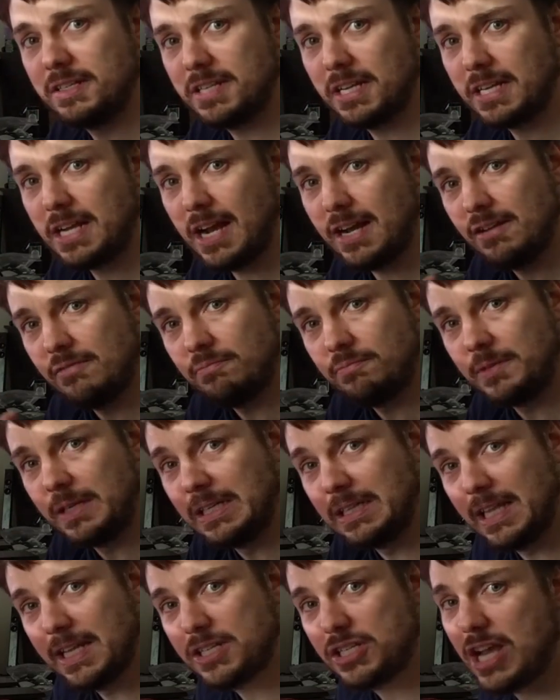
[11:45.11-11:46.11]
to kind of
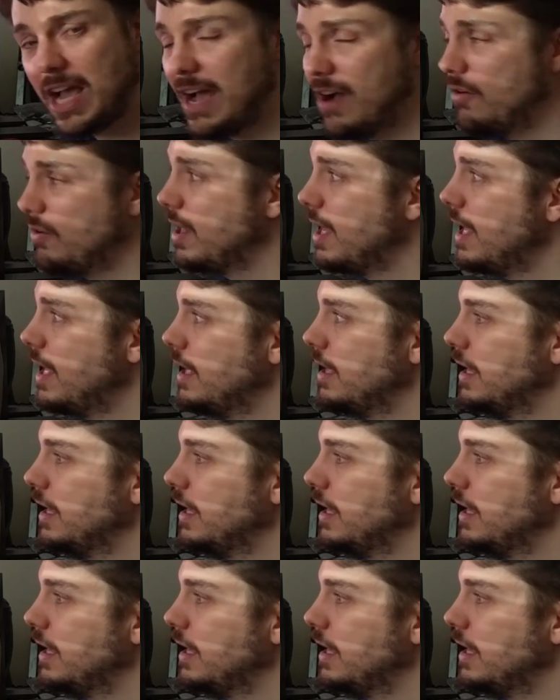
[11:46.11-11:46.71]
glitch out.